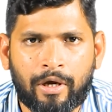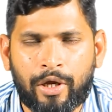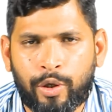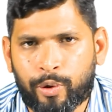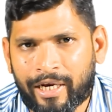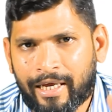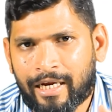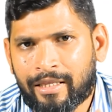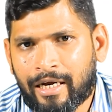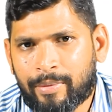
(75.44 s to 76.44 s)
You can
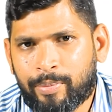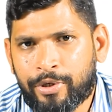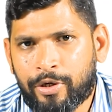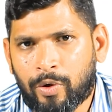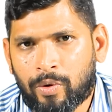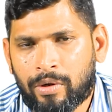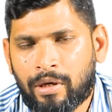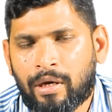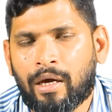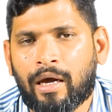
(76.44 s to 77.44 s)
get that PO
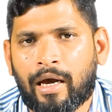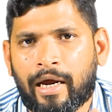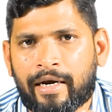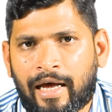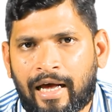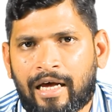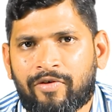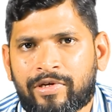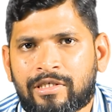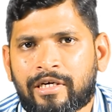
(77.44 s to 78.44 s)
and have
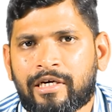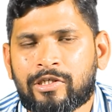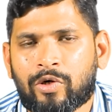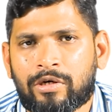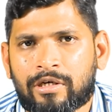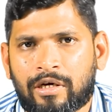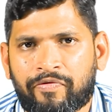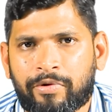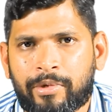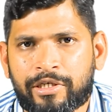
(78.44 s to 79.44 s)
a sales order
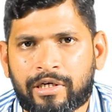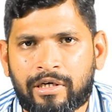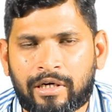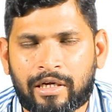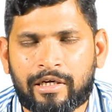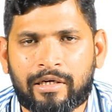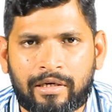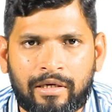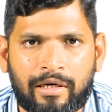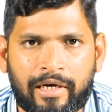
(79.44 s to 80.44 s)
confirmation done in
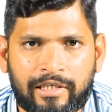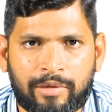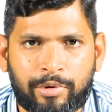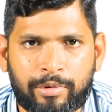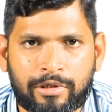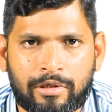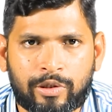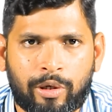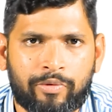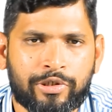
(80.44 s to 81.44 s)
SAP Business
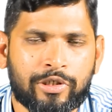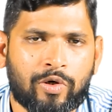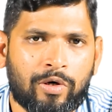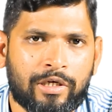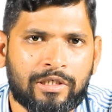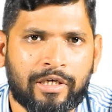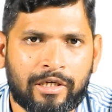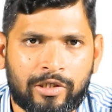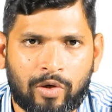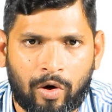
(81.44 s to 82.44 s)
One, which is called a
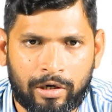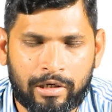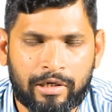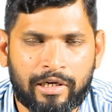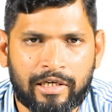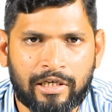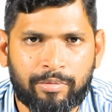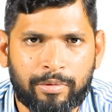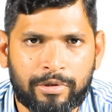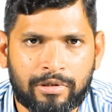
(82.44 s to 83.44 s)
sales order in
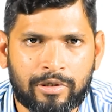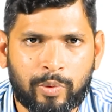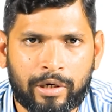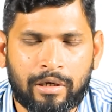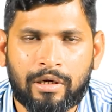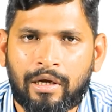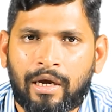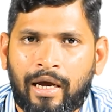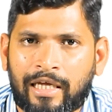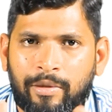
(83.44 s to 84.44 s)
SAP Business One.
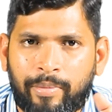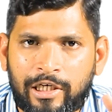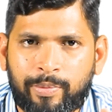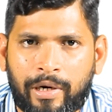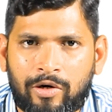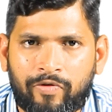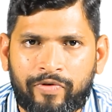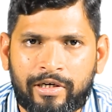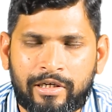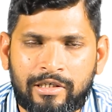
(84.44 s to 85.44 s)
And the best part of
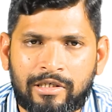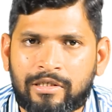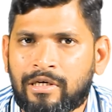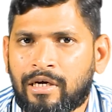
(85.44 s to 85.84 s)
it is